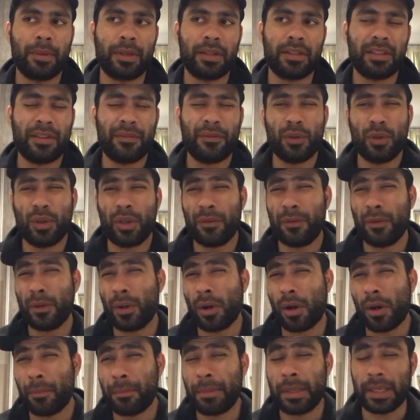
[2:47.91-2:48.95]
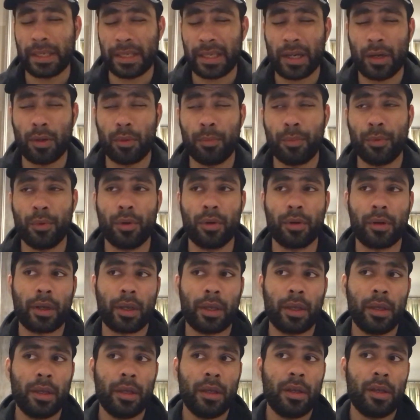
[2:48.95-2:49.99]
Because if you can't beat Kell
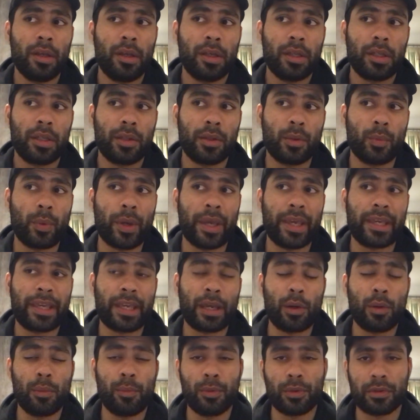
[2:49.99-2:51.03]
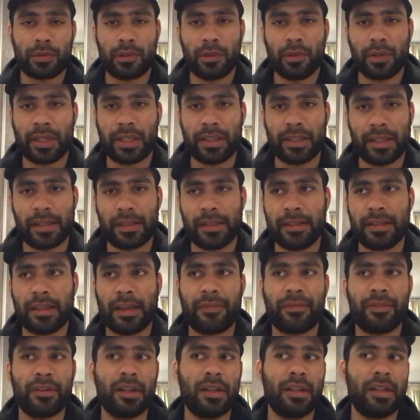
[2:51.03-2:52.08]
Brook, the way Kell Brook's looking, then you're
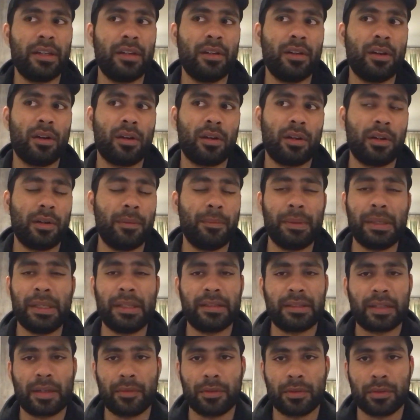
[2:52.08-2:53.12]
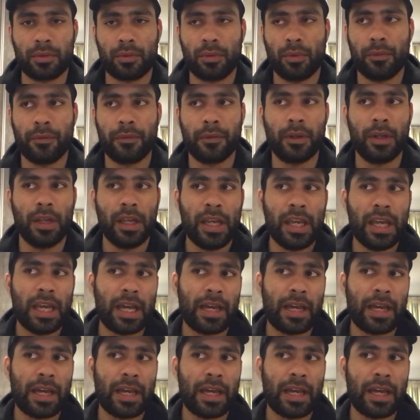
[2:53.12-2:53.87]
definitely not going to beat Terence Crawford.